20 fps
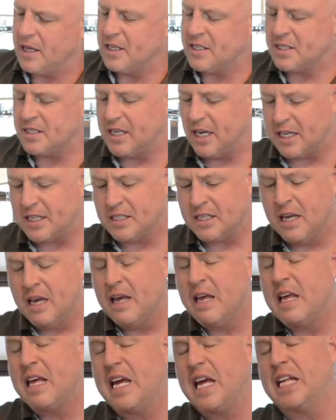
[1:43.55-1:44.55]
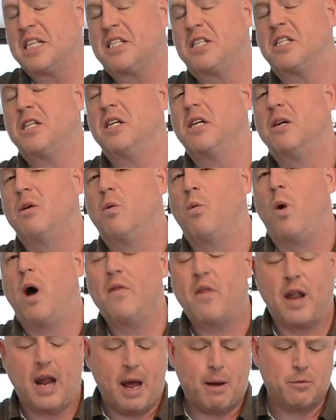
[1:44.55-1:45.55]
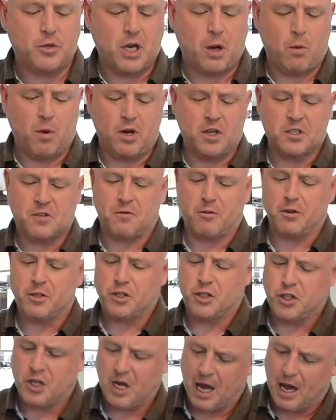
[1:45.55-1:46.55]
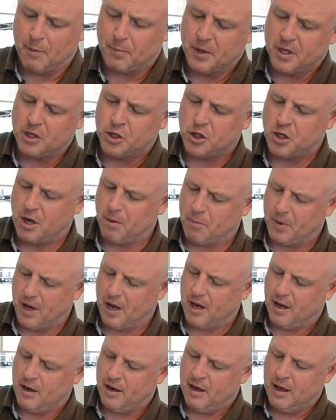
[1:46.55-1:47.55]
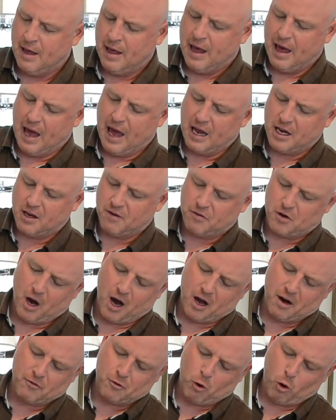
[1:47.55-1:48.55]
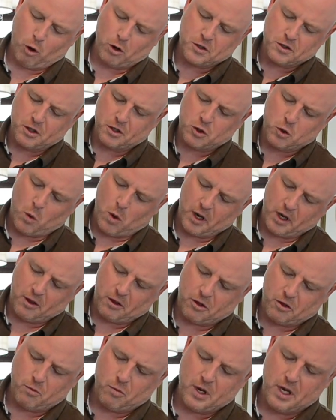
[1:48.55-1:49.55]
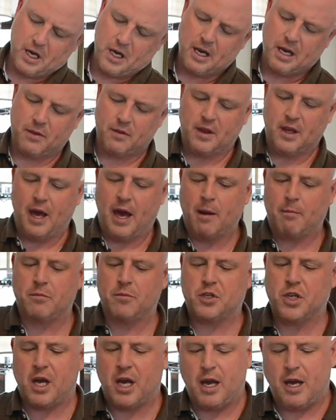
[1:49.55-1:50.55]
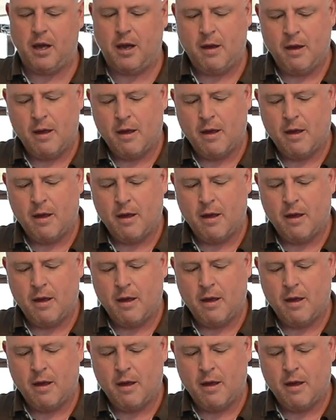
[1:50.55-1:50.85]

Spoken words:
the 6. It's the one that MJ won his first championship in, and you've got, of course, the 23 and the MJ